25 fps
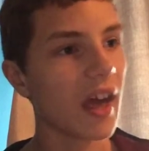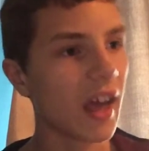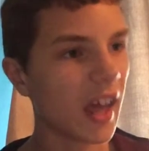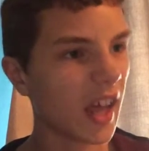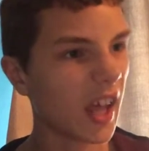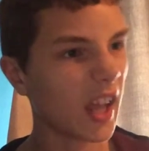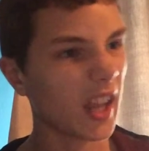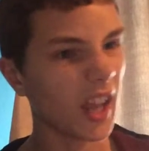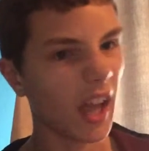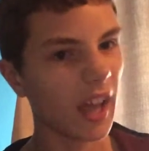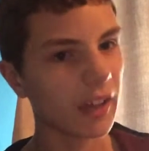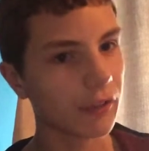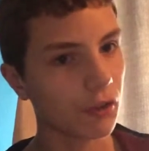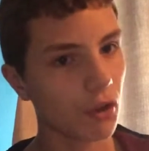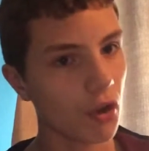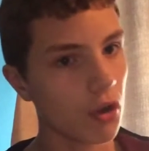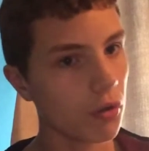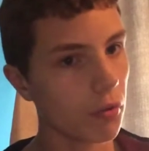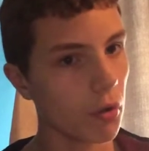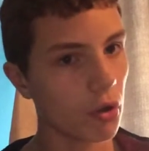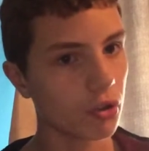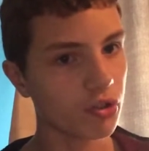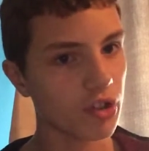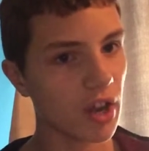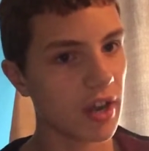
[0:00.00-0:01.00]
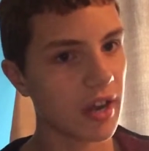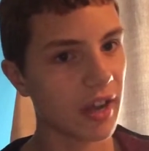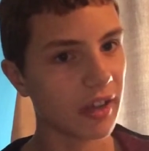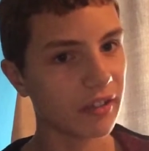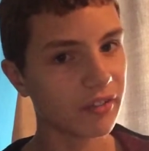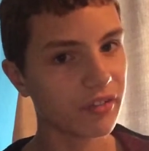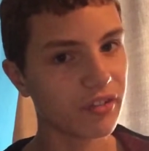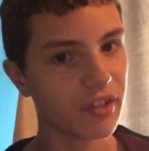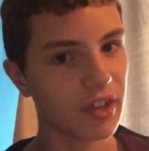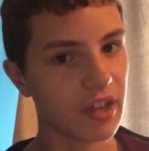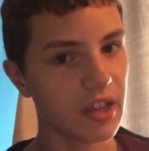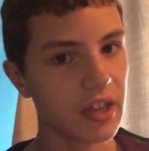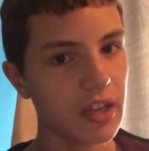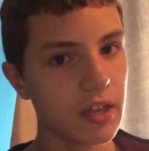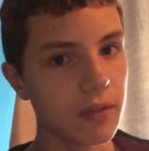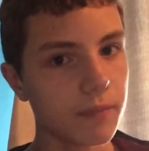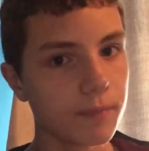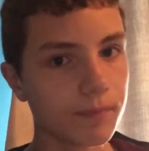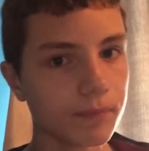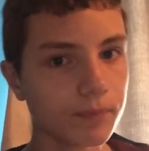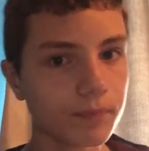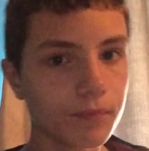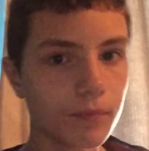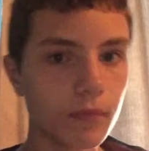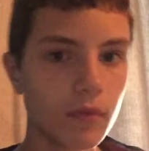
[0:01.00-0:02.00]
I, I don't watch NXT.
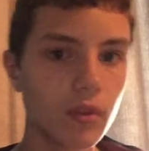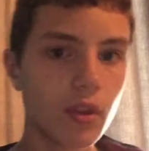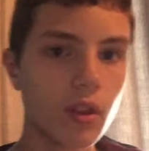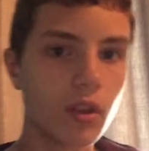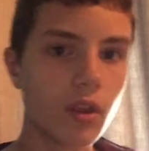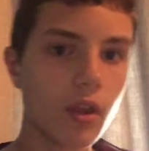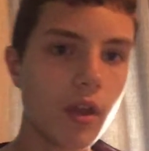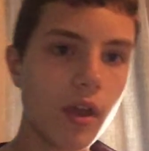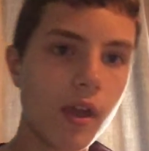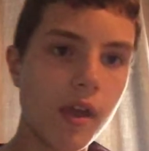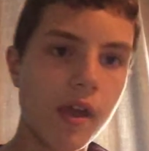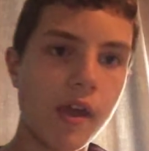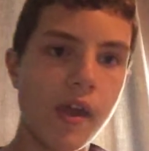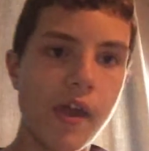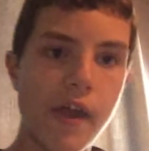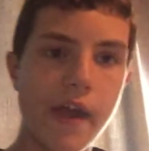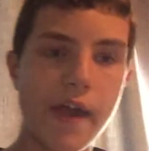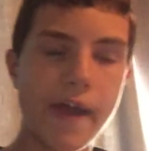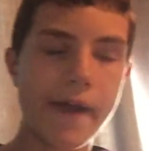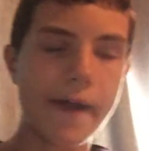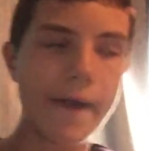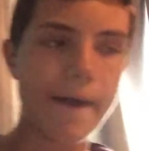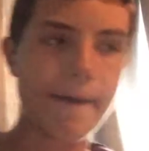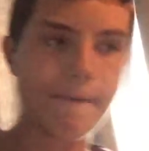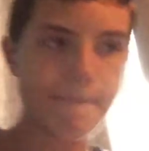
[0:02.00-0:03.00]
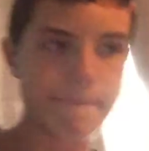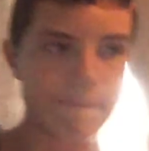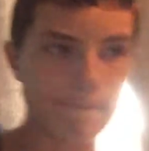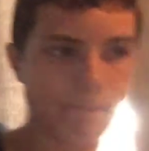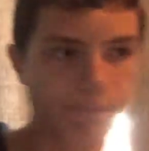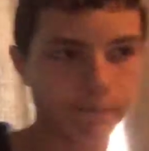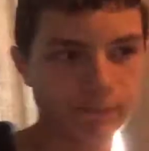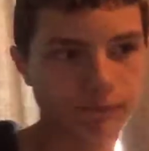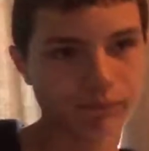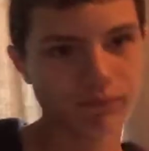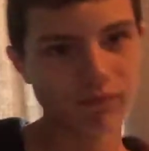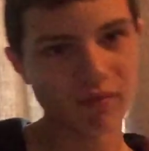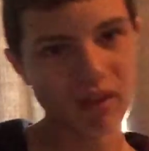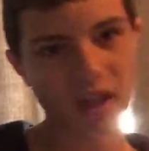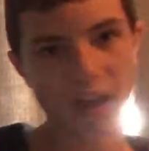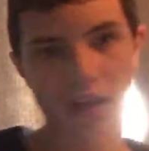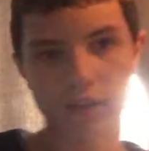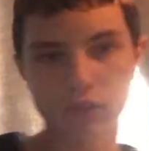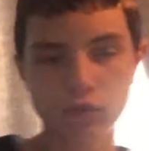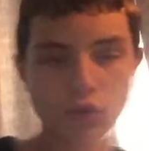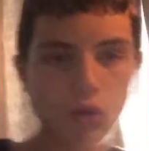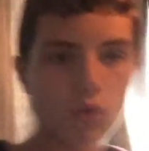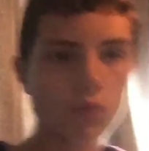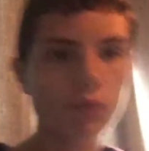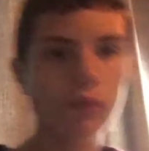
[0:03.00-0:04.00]
Um, I
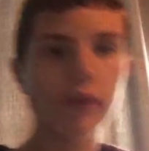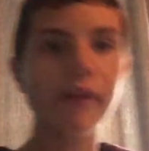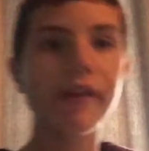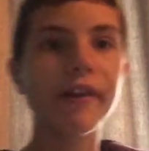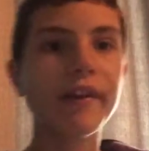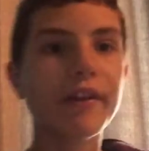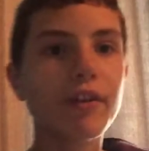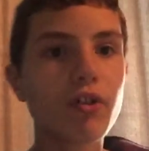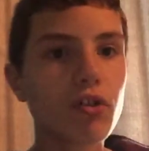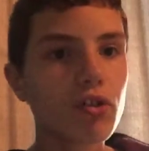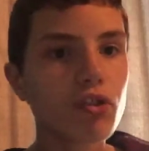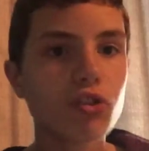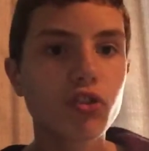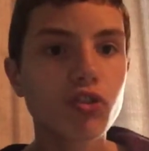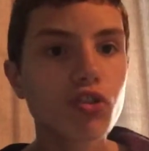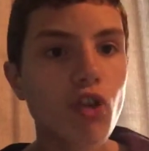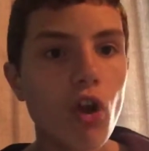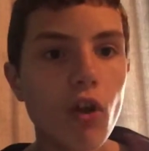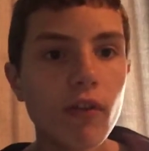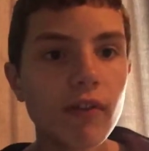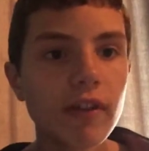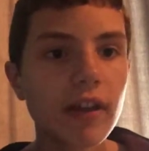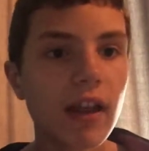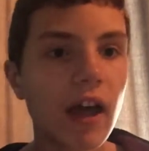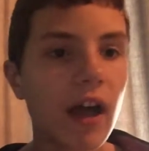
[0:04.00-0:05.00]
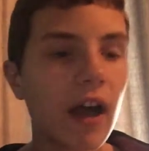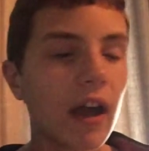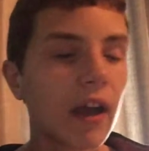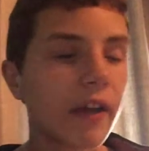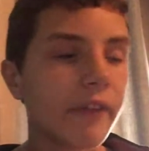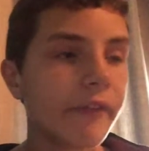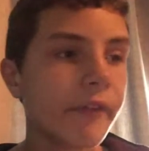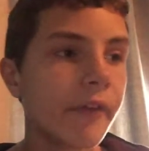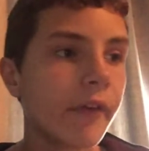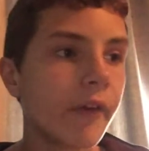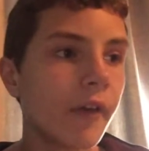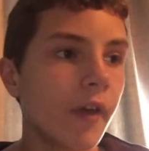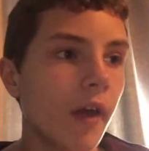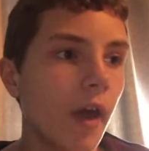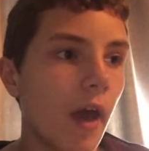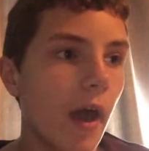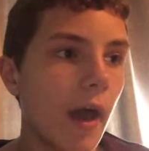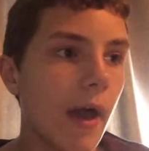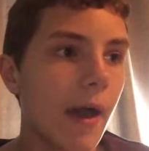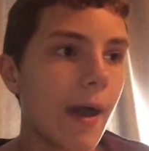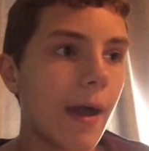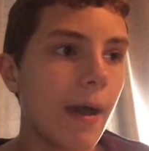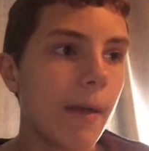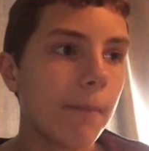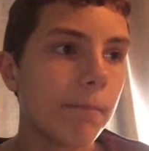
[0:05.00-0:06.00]
don't really know the storyline,
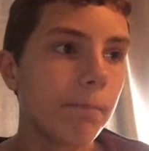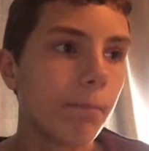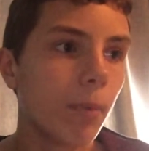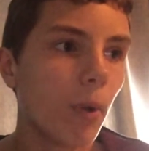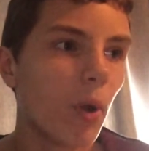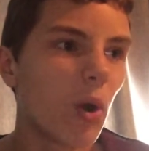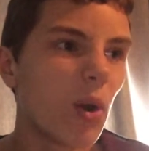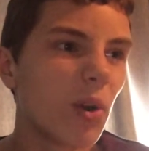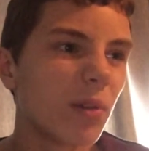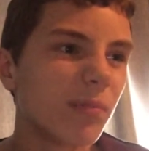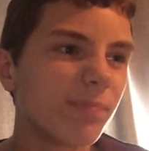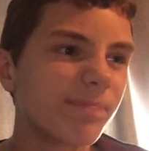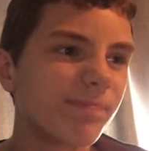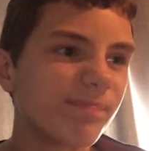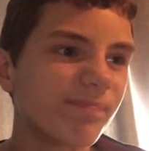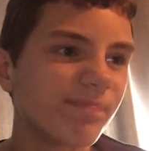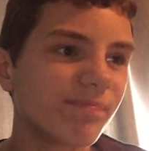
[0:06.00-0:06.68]
uh, but